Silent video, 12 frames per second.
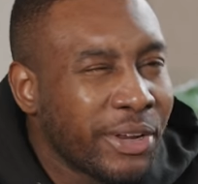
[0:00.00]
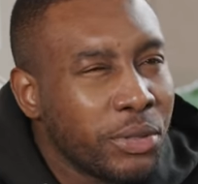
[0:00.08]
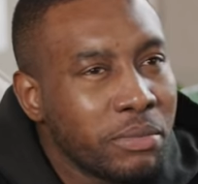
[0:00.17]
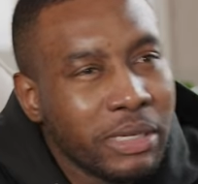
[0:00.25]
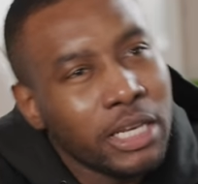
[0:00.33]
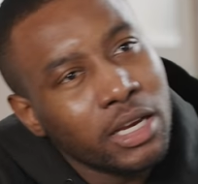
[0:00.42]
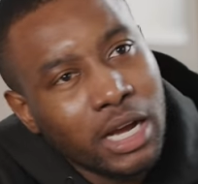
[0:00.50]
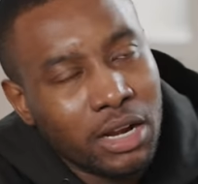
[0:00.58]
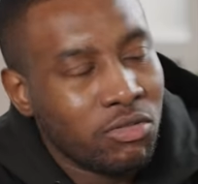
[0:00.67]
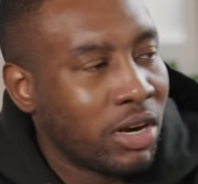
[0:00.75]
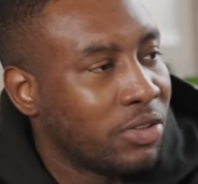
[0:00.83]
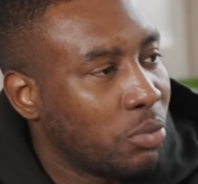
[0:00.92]
I know the media
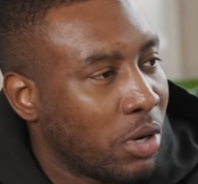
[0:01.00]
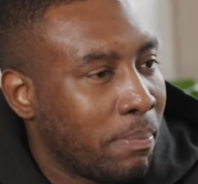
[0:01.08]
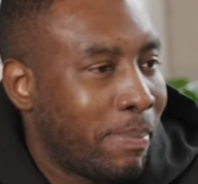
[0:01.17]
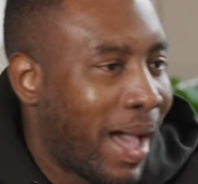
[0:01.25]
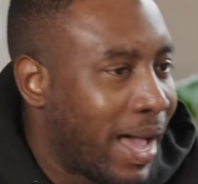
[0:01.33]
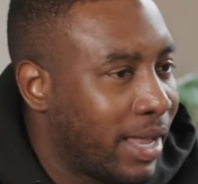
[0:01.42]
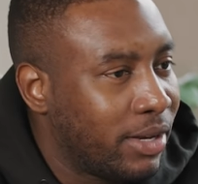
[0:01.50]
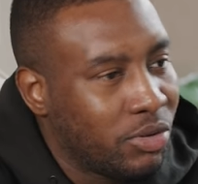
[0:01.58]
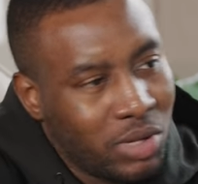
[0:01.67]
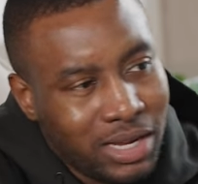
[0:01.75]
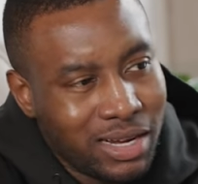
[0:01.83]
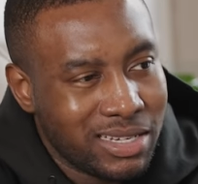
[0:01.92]
kind of run the word ban
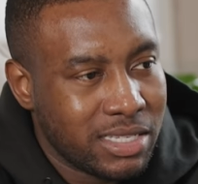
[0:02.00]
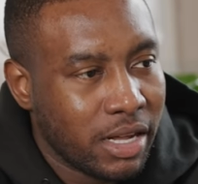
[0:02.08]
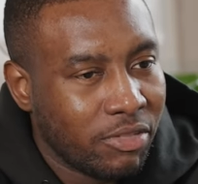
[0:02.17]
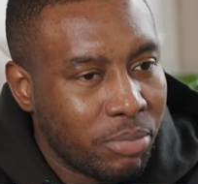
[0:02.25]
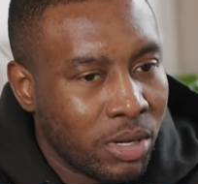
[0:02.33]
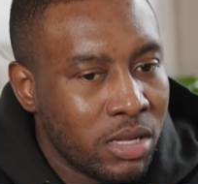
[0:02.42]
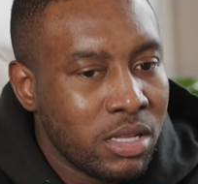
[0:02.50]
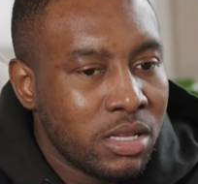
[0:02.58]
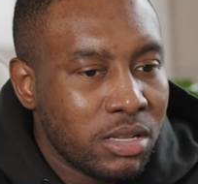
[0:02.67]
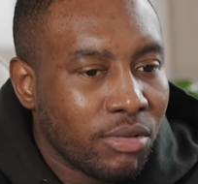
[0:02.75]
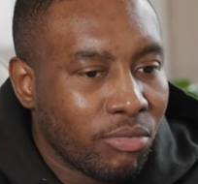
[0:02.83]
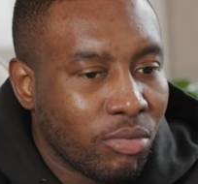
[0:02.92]
and all that kind of stuff, but
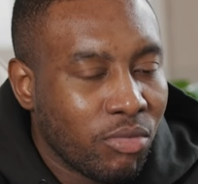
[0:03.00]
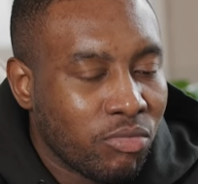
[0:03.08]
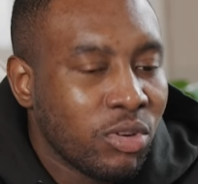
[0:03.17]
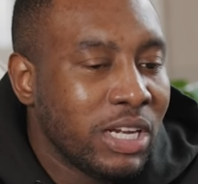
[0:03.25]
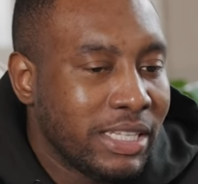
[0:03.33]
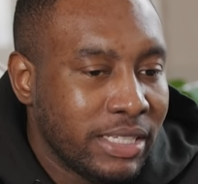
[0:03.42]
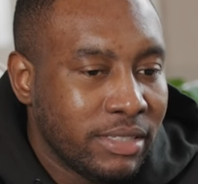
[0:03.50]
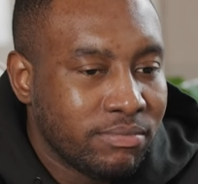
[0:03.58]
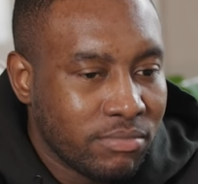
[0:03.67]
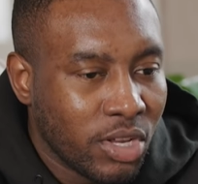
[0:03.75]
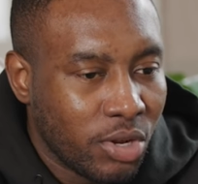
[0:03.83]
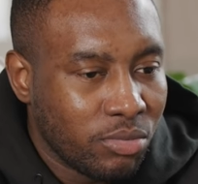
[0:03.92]

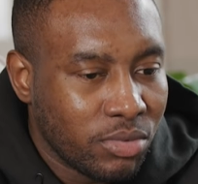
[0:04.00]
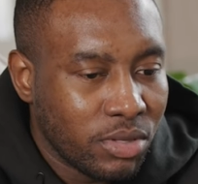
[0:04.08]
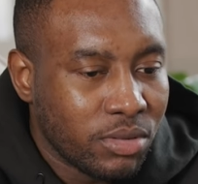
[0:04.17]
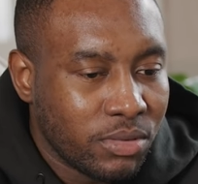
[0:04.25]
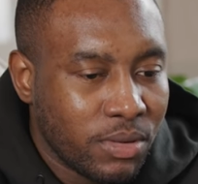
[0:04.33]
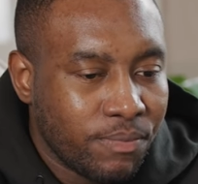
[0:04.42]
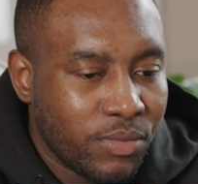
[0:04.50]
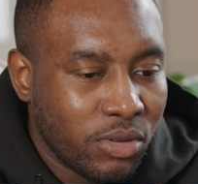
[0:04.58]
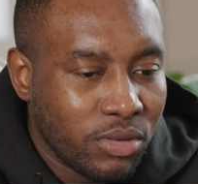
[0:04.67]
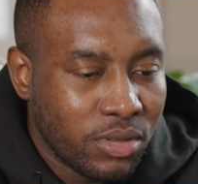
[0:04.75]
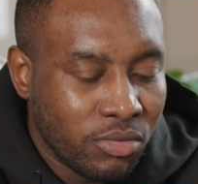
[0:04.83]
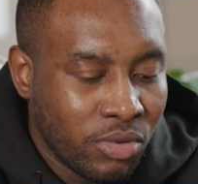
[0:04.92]
really, you know, the,
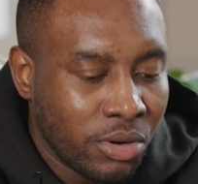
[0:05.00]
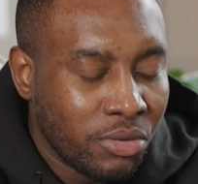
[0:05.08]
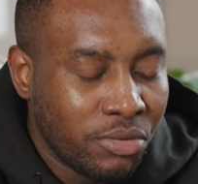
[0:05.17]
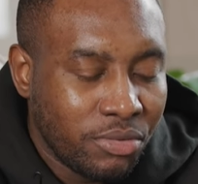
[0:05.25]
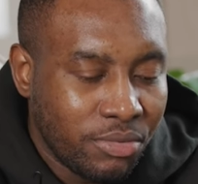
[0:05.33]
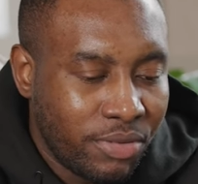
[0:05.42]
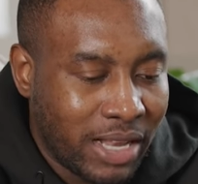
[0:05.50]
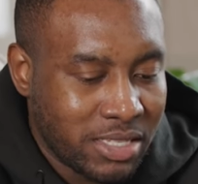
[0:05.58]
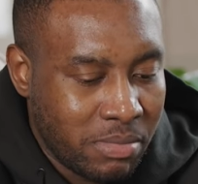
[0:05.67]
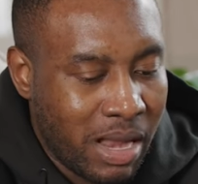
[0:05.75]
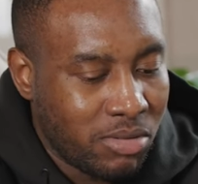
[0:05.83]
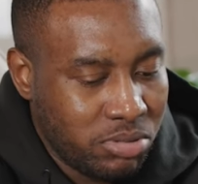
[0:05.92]
the, the real
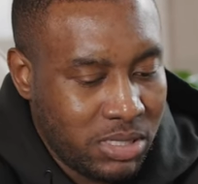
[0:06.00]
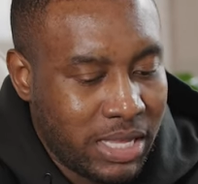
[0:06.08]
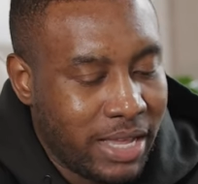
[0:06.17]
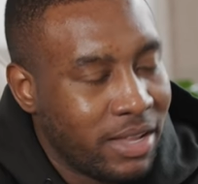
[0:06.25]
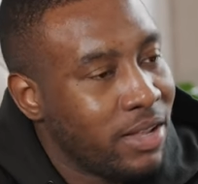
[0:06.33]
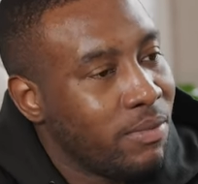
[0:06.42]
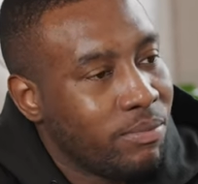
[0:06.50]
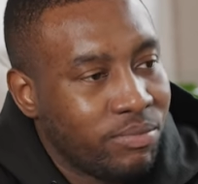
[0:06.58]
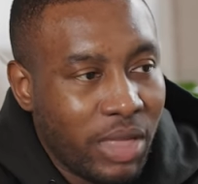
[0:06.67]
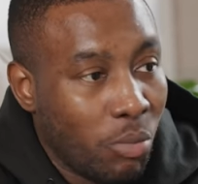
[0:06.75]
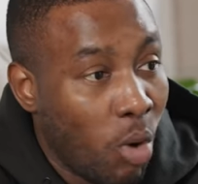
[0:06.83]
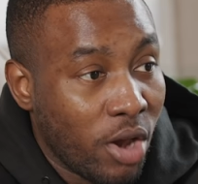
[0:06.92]
fact of the matter was that
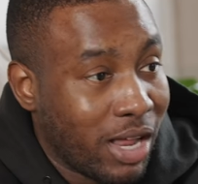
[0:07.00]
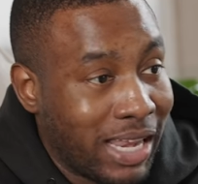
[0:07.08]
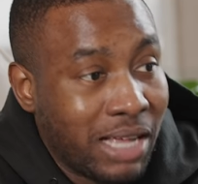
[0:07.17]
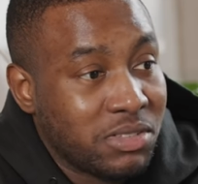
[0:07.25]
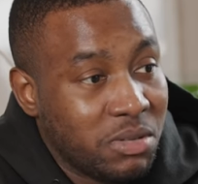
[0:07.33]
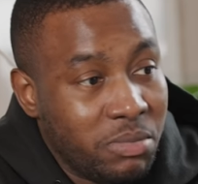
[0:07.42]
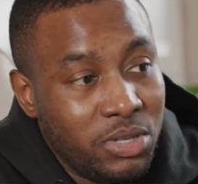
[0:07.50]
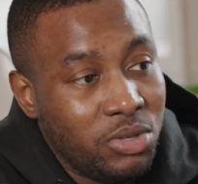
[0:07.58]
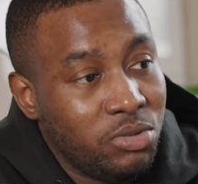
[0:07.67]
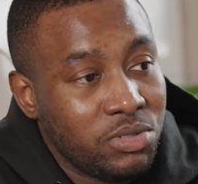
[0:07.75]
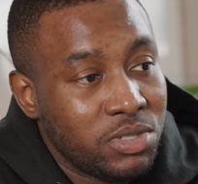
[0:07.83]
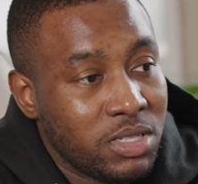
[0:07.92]
they weren't allowed to be
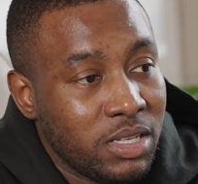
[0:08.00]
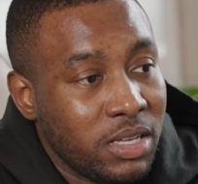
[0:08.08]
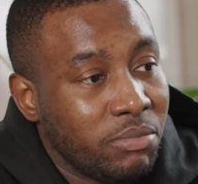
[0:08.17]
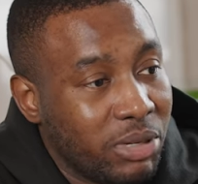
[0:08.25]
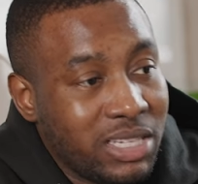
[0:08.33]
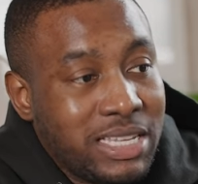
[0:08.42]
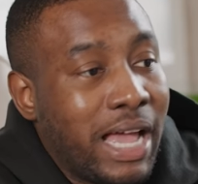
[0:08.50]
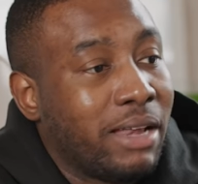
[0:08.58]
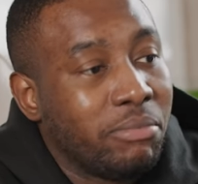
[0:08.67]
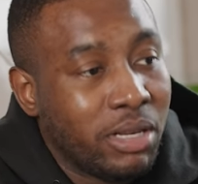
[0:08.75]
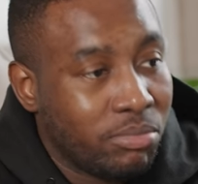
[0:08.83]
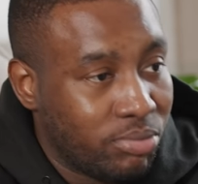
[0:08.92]
used because they
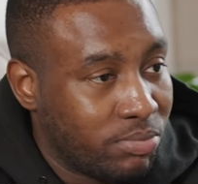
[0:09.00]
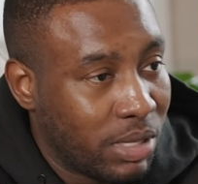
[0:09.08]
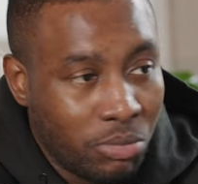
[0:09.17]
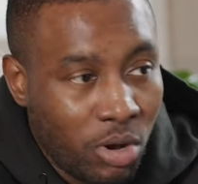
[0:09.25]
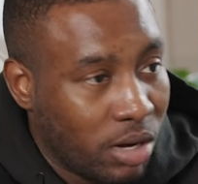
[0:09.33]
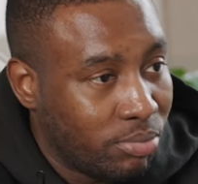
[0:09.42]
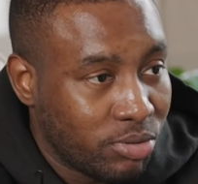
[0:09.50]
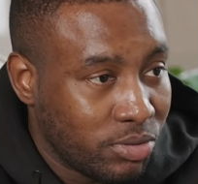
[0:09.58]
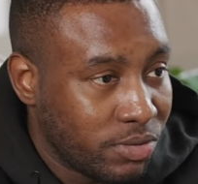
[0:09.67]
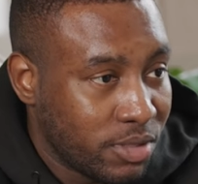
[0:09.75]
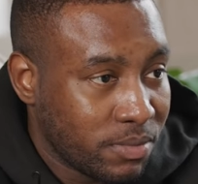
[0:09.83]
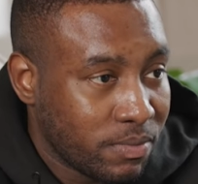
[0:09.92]
hadn't been, they weren't
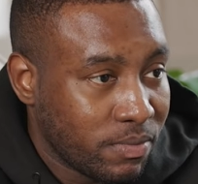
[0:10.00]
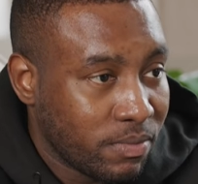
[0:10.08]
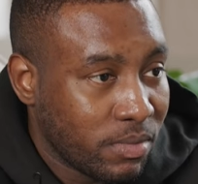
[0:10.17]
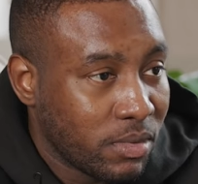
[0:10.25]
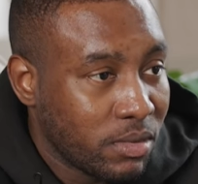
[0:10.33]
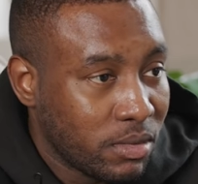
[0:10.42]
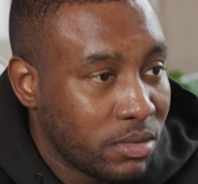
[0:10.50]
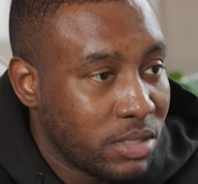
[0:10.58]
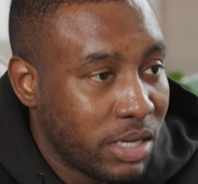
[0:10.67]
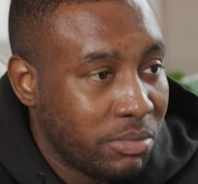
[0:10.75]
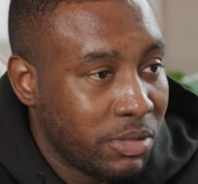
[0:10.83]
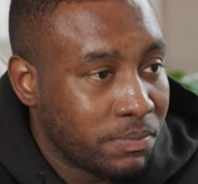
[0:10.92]
approved. Okay.
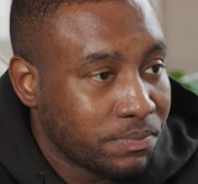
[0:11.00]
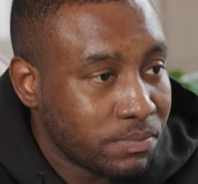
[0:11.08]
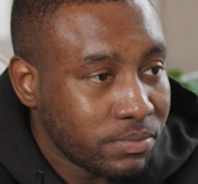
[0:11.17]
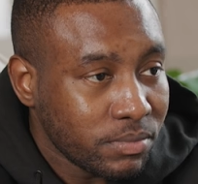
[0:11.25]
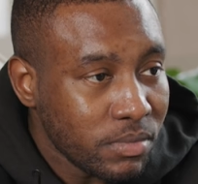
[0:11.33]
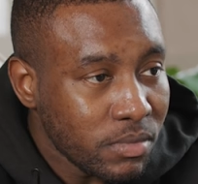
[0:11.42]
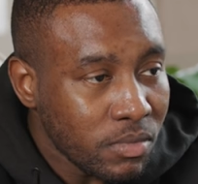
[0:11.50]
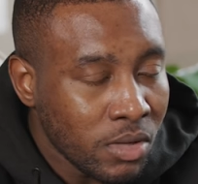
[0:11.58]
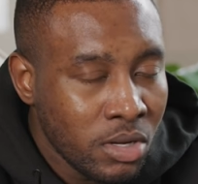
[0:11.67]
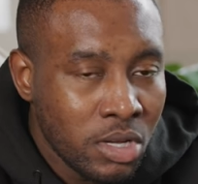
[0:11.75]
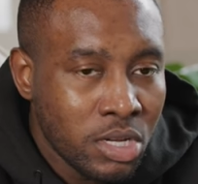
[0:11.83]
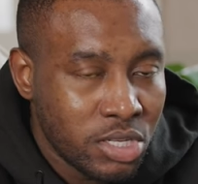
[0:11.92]
Do you hear me? Yeah.
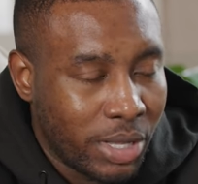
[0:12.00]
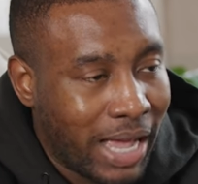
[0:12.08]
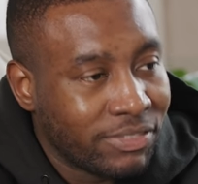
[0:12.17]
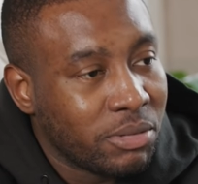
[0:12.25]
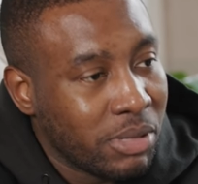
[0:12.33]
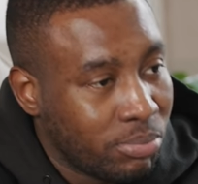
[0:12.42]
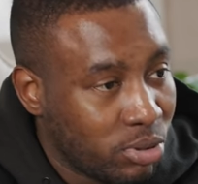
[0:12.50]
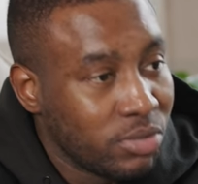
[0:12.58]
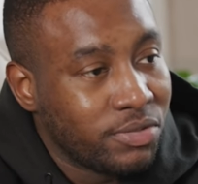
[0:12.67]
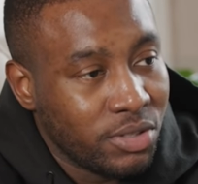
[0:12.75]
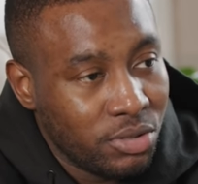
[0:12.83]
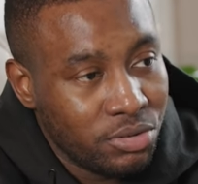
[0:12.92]
So they have to be
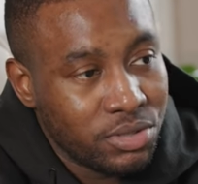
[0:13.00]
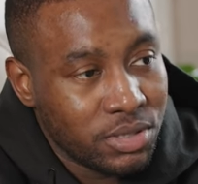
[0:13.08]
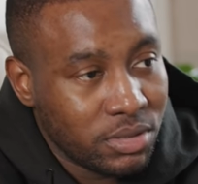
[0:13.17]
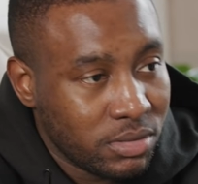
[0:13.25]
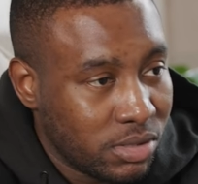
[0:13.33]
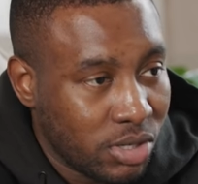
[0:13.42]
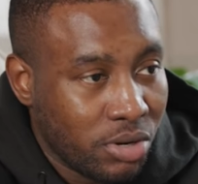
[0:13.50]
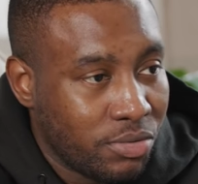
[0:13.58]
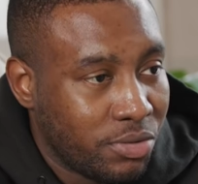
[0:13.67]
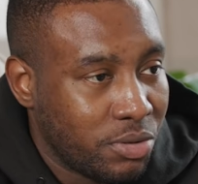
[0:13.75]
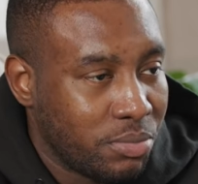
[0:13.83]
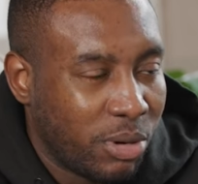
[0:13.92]
approved for use to
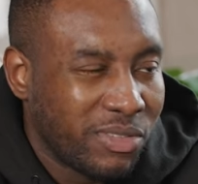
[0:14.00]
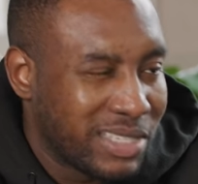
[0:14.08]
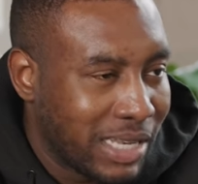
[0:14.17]
go through. But